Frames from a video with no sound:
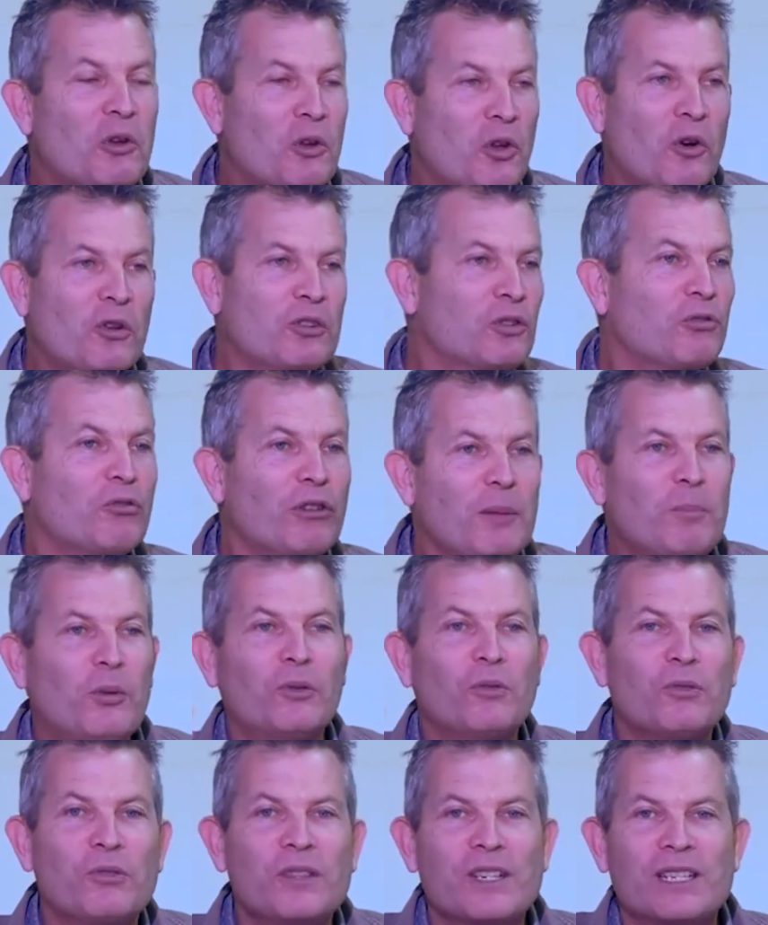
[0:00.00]
God's already
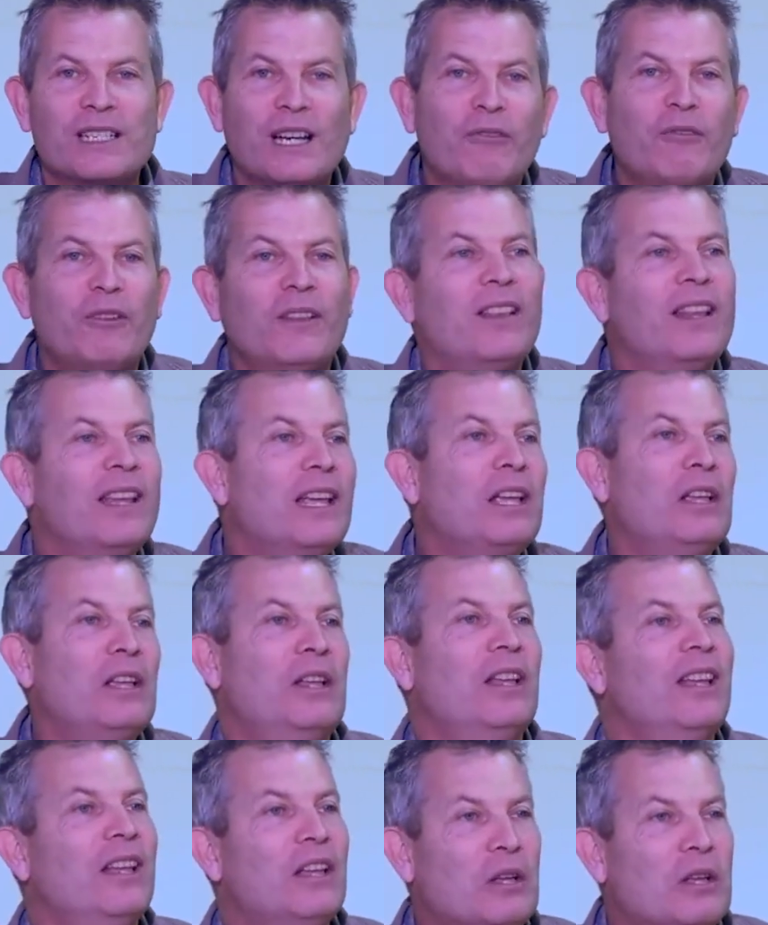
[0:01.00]
put all this stuff in there.
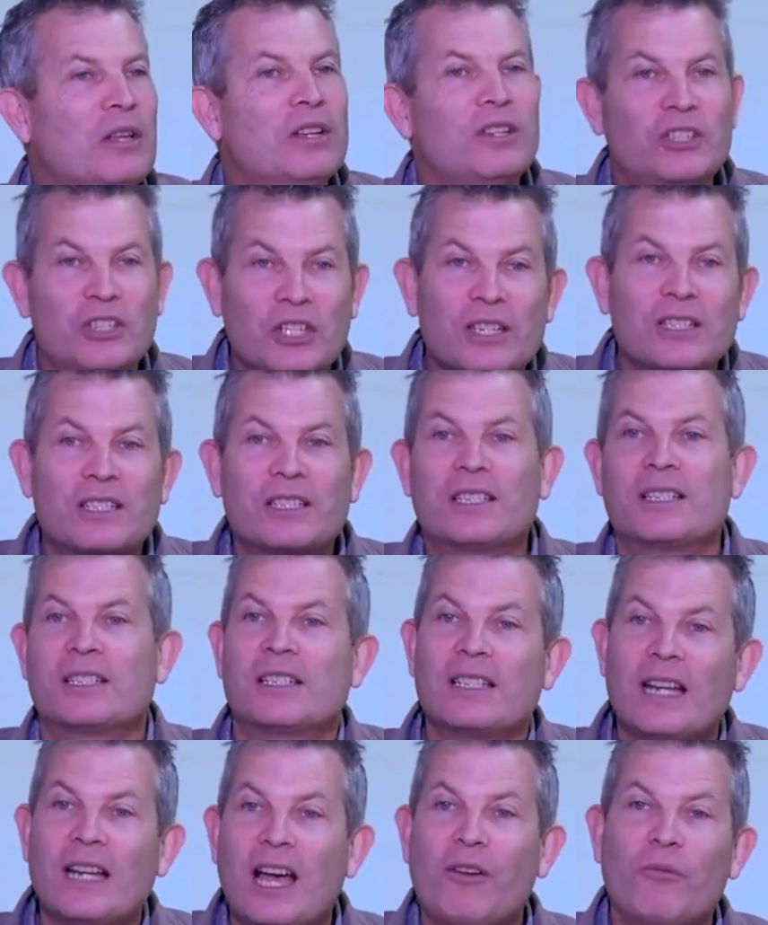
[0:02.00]
Just
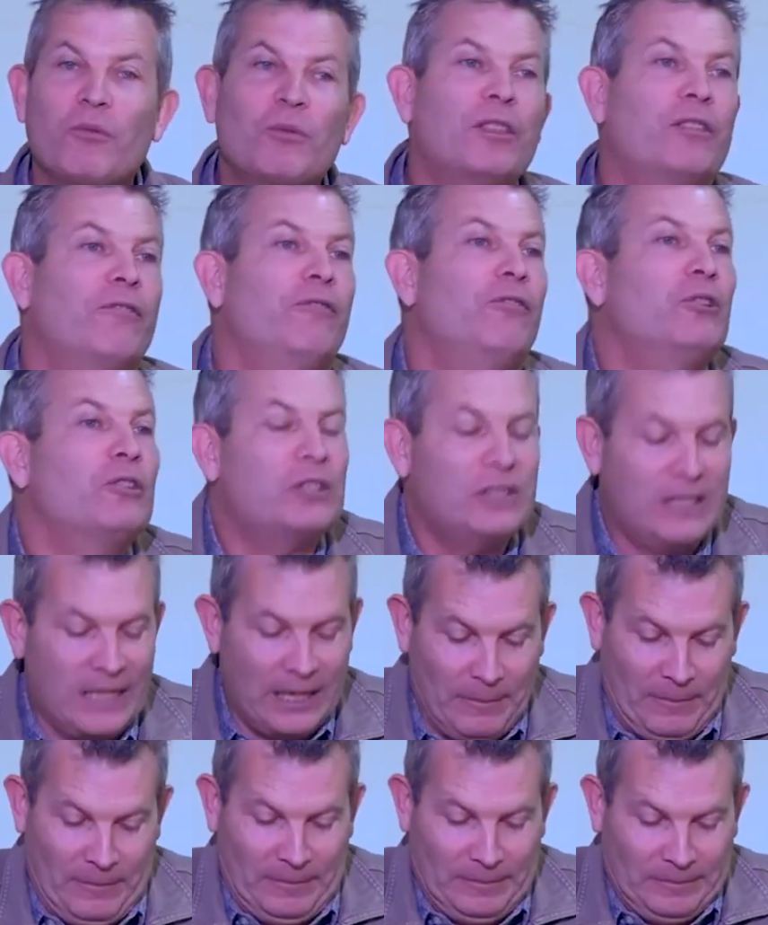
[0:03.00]
start with the first step.